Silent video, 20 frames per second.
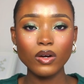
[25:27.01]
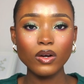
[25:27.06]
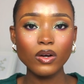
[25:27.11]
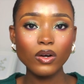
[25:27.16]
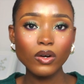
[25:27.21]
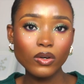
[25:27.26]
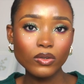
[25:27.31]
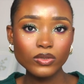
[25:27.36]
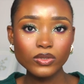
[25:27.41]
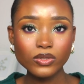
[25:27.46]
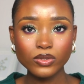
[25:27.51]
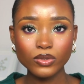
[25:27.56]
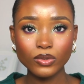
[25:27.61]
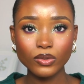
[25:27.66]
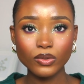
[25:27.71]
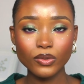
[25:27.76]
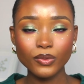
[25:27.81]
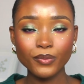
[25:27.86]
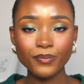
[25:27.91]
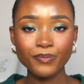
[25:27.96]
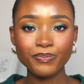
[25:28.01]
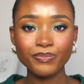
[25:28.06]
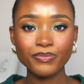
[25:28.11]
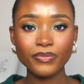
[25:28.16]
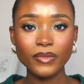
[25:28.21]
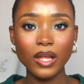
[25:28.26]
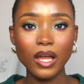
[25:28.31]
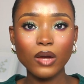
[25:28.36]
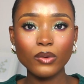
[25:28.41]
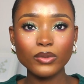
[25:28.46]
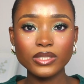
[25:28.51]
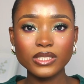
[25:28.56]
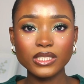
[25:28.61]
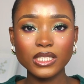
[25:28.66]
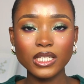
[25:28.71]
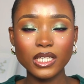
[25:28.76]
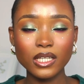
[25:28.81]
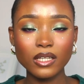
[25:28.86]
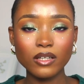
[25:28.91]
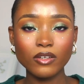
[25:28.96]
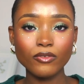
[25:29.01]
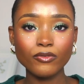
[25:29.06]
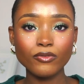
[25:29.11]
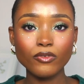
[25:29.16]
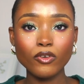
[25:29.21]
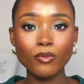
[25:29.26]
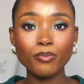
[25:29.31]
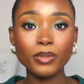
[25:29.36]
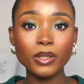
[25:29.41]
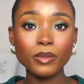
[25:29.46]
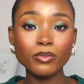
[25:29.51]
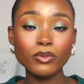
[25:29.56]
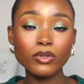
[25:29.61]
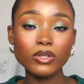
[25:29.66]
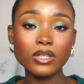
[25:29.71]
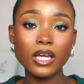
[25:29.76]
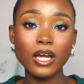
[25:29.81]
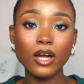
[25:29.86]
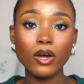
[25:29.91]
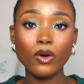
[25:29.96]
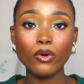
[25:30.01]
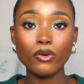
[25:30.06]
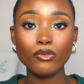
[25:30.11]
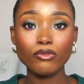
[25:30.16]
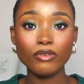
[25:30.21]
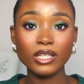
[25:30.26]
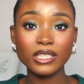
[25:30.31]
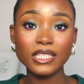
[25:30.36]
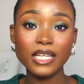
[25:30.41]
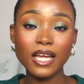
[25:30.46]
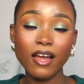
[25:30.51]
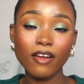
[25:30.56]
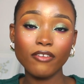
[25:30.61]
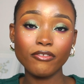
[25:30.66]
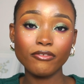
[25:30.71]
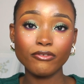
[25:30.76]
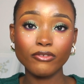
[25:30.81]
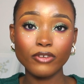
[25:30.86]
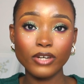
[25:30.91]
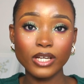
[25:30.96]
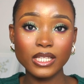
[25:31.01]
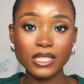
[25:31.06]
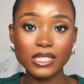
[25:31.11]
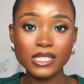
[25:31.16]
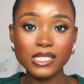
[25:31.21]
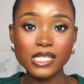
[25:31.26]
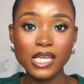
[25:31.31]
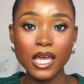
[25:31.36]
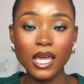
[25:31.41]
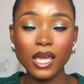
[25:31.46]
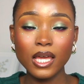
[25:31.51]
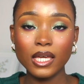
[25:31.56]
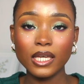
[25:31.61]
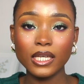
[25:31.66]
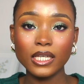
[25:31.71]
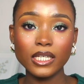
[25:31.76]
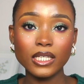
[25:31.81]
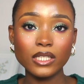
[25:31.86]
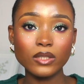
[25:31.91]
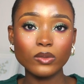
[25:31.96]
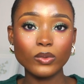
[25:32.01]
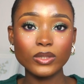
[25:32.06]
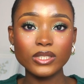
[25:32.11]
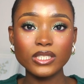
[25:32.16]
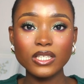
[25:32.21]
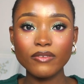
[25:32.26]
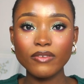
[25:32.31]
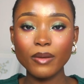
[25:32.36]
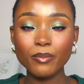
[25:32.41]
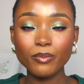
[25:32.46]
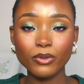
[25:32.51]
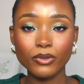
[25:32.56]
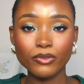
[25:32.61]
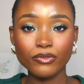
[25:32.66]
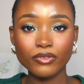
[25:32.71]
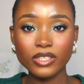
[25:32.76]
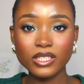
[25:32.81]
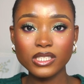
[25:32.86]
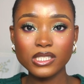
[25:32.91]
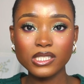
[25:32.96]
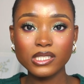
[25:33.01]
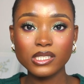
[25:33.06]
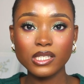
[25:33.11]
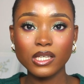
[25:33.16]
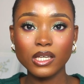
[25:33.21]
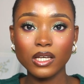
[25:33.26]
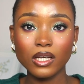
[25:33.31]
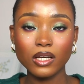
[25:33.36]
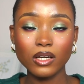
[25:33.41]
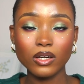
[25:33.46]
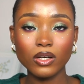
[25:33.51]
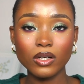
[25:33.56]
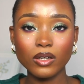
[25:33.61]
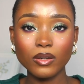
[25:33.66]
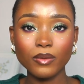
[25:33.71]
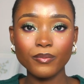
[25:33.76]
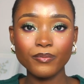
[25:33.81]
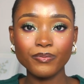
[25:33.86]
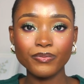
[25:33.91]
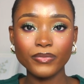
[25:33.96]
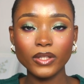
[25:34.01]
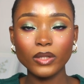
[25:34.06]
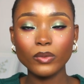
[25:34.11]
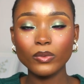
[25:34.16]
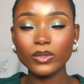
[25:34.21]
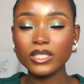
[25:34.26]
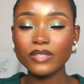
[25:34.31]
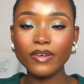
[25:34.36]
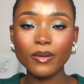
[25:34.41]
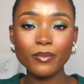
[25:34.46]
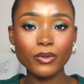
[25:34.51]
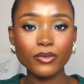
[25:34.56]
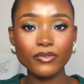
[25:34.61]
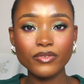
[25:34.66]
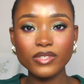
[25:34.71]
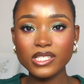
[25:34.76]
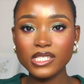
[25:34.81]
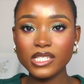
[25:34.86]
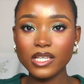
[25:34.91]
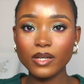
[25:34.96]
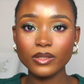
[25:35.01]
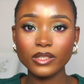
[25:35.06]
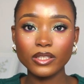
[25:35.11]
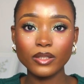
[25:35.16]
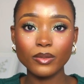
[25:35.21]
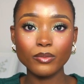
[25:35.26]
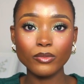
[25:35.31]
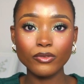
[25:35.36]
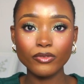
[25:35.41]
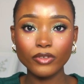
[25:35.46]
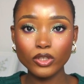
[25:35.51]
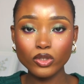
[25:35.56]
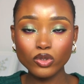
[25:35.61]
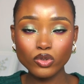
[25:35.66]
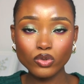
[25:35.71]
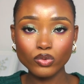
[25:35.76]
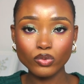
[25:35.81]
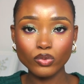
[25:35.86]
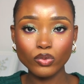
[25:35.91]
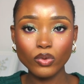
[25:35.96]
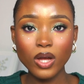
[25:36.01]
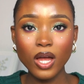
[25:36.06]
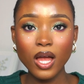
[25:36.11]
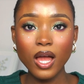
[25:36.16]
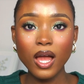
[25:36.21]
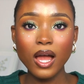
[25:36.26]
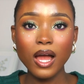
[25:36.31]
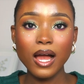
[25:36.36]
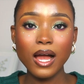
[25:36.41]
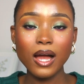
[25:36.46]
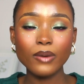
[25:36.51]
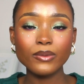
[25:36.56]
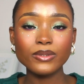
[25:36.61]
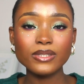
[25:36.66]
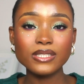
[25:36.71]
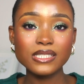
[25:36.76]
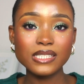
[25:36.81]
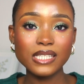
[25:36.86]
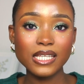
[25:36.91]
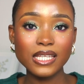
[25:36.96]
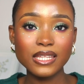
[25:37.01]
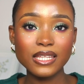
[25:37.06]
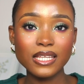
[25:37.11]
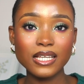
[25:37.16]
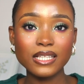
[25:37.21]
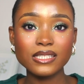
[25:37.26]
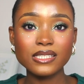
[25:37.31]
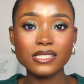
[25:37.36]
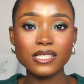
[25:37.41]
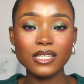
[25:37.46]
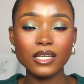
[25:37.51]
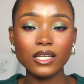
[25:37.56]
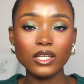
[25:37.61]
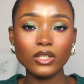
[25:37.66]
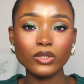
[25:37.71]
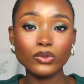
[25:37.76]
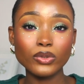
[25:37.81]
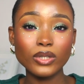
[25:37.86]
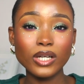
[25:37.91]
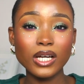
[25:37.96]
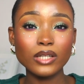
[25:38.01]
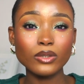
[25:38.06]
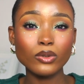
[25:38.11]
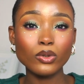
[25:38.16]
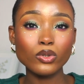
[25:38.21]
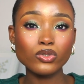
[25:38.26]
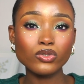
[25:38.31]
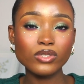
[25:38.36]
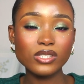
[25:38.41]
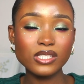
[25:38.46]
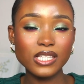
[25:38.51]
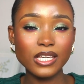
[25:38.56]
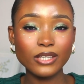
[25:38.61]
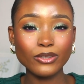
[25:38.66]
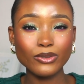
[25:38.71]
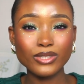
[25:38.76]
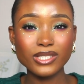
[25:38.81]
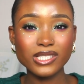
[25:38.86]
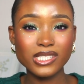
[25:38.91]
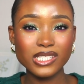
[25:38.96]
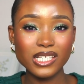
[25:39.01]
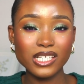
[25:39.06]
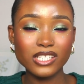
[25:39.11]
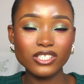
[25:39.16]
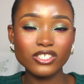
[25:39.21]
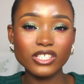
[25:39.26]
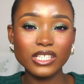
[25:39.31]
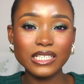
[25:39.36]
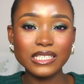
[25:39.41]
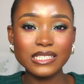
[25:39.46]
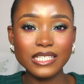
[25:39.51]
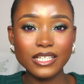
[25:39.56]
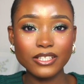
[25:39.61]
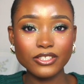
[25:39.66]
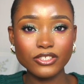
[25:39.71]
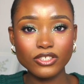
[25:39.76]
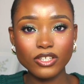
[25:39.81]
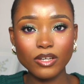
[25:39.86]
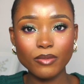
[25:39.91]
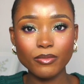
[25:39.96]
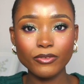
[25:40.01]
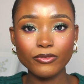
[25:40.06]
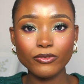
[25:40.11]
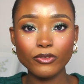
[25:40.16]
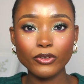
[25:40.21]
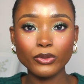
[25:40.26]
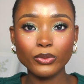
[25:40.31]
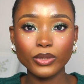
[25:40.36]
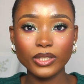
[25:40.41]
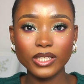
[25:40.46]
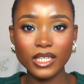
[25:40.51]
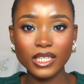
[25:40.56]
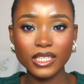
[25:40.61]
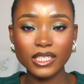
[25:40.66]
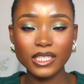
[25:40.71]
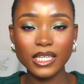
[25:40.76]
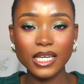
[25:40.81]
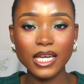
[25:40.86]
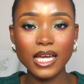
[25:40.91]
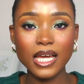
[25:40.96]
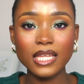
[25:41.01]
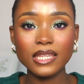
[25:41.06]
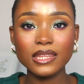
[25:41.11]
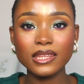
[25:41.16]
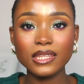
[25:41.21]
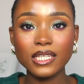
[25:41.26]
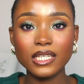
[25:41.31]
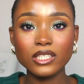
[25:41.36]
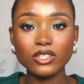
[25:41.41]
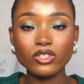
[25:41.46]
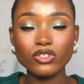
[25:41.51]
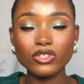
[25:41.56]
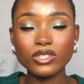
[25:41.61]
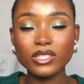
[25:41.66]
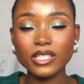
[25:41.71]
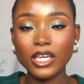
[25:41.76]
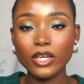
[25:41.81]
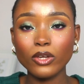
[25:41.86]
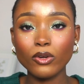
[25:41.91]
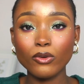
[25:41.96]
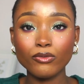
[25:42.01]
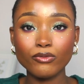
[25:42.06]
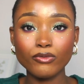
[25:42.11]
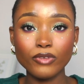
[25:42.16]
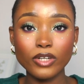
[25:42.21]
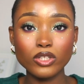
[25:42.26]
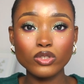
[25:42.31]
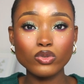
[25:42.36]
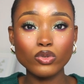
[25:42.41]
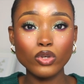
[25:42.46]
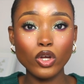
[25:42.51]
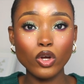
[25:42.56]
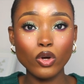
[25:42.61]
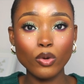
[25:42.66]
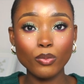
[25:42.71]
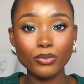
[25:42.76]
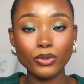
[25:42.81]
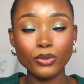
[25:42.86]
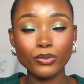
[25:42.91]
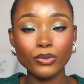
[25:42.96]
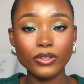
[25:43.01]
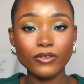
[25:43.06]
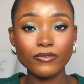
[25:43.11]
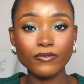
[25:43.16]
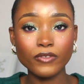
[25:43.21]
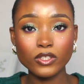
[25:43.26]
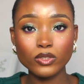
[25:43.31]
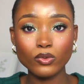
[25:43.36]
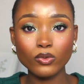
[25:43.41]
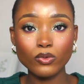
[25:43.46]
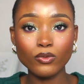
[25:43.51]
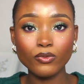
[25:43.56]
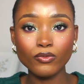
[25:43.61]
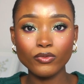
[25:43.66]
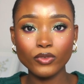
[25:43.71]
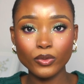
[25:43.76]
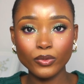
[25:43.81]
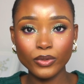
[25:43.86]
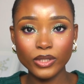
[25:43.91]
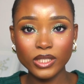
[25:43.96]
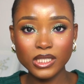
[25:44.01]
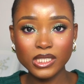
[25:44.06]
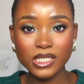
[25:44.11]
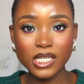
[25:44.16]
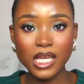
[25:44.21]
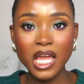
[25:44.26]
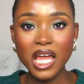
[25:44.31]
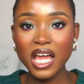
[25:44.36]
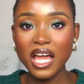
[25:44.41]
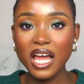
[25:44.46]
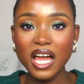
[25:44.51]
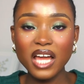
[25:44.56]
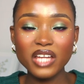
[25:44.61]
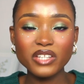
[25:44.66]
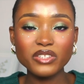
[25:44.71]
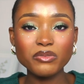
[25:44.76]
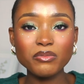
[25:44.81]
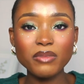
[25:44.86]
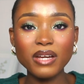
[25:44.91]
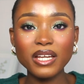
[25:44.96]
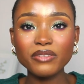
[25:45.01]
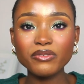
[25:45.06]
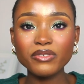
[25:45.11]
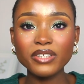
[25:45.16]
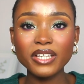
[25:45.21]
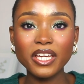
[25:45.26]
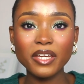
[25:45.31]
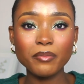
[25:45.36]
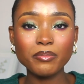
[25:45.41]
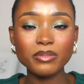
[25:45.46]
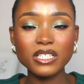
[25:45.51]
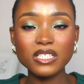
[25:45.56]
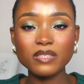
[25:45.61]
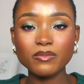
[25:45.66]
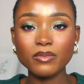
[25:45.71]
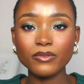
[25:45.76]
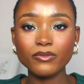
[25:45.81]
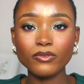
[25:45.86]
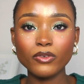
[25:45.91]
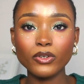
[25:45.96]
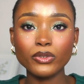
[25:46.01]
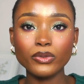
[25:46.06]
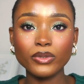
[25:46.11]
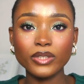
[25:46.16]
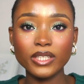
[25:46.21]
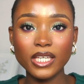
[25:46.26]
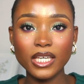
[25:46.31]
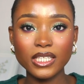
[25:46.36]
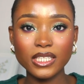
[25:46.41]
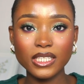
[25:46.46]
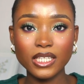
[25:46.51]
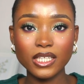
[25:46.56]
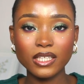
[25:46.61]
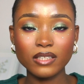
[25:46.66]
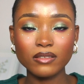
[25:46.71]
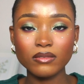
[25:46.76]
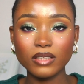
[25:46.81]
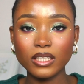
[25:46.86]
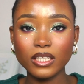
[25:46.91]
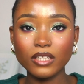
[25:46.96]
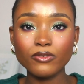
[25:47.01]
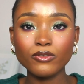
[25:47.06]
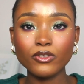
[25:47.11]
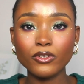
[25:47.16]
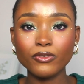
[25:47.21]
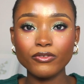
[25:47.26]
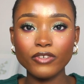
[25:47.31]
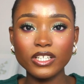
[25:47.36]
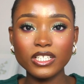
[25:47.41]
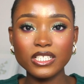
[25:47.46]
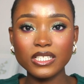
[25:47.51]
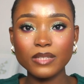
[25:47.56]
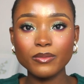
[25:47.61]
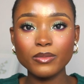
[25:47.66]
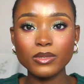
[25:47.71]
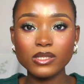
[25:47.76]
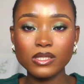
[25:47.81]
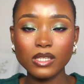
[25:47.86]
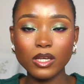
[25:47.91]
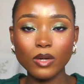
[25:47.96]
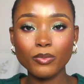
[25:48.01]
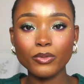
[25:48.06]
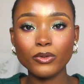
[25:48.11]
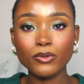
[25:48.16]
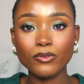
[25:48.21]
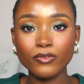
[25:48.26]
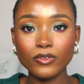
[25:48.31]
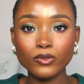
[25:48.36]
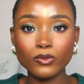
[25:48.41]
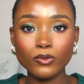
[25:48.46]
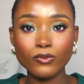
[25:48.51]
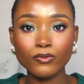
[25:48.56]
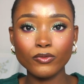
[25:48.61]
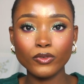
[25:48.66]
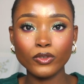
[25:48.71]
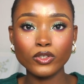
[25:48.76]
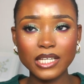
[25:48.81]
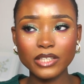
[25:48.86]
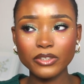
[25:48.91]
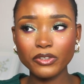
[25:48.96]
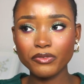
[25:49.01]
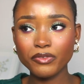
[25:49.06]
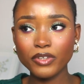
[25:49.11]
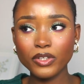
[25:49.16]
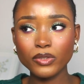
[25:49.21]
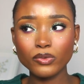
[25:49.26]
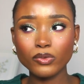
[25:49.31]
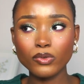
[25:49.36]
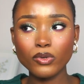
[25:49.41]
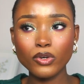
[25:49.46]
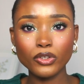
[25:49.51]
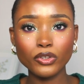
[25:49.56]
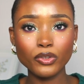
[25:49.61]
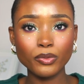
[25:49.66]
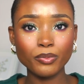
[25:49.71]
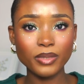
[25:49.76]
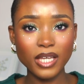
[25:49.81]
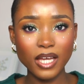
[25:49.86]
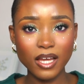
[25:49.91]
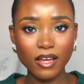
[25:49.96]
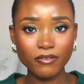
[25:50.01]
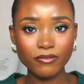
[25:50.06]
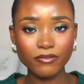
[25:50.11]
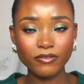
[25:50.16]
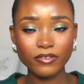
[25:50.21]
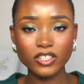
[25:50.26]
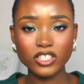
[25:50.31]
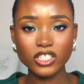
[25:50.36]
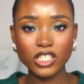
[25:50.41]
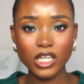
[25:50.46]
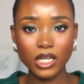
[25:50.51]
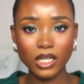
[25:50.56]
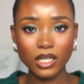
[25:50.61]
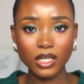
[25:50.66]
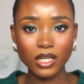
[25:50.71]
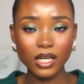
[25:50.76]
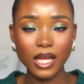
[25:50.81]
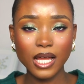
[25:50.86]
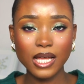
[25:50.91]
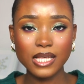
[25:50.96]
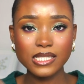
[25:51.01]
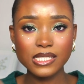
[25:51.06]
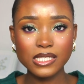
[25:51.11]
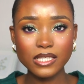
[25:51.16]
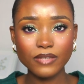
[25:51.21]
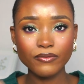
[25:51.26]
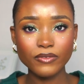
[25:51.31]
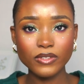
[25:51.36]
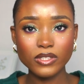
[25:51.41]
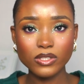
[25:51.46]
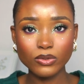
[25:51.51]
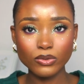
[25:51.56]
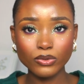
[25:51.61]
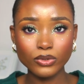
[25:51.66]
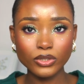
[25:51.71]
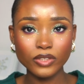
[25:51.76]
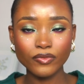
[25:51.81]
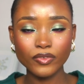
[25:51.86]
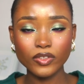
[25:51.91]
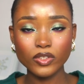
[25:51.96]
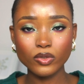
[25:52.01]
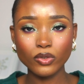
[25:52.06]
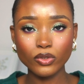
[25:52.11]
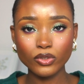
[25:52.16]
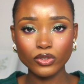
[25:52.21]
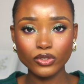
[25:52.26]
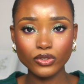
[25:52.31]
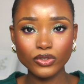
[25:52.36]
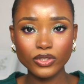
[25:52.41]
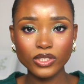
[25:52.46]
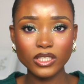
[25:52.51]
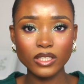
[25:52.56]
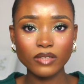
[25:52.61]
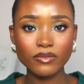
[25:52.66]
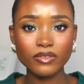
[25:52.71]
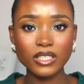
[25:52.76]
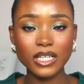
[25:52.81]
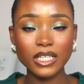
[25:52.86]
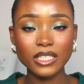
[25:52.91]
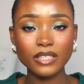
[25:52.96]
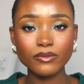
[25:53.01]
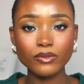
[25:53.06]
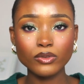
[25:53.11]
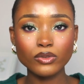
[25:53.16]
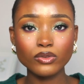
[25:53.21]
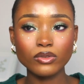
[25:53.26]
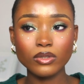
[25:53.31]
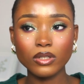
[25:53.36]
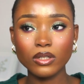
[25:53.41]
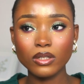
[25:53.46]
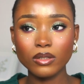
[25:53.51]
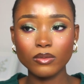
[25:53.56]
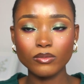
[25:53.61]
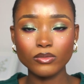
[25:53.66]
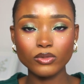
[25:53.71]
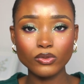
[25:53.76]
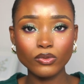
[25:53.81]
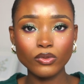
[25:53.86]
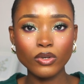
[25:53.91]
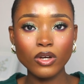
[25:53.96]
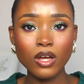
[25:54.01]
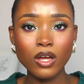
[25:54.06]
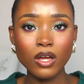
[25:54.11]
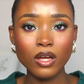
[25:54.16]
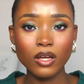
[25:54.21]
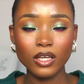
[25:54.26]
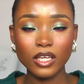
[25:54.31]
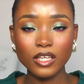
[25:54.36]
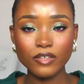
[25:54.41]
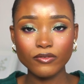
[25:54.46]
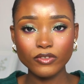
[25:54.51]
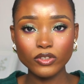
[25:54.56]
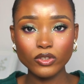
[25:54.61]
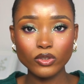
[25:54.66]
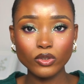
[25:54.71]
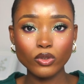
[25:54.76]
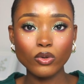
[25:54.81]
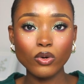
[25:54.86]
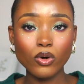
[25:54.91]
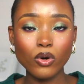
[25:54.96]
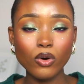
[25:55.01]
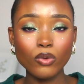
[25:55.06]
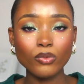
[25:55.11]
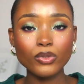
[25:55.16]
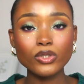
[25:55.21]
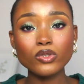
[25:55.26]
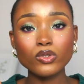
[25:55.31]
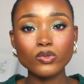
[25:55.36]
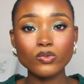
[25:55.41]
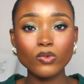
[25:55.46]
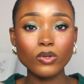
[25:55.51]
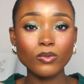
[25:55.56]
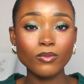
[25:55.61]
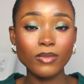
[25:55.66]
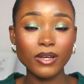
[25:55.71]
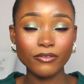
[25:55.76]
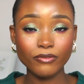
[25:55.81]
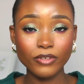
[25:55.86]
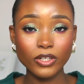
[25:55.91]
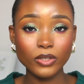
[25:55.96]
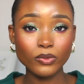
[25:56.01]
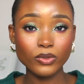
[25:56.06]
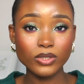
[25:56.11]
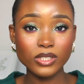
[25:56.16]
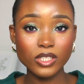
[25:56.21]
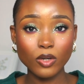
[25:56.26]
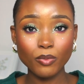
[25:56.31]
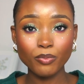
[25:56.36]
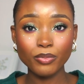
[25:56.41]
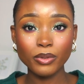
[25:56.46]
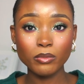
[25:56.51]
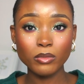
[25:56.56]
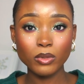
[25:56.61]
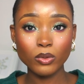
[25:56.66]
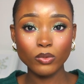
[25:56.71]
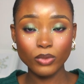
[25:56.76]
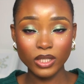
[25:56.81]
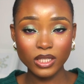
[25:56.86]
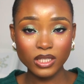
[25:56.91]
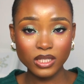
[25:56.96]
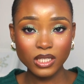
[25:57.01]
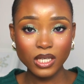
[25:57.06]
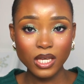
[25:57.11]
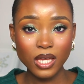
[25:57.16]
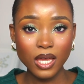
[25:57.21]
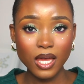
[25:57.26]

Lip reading: Also, I would say for people that already have friends in whatever province, they're moving to, I would say that you can also start your search in Nigeria before you get here, and then just get your friend to help you with physical viewings. And you might even get a place before you get here if your friend is able to help you with physical viewing, and your friend will go on your behalf, check and see if it's good, if it's conducive, she can even do a video call, which was what my friend was helping me with.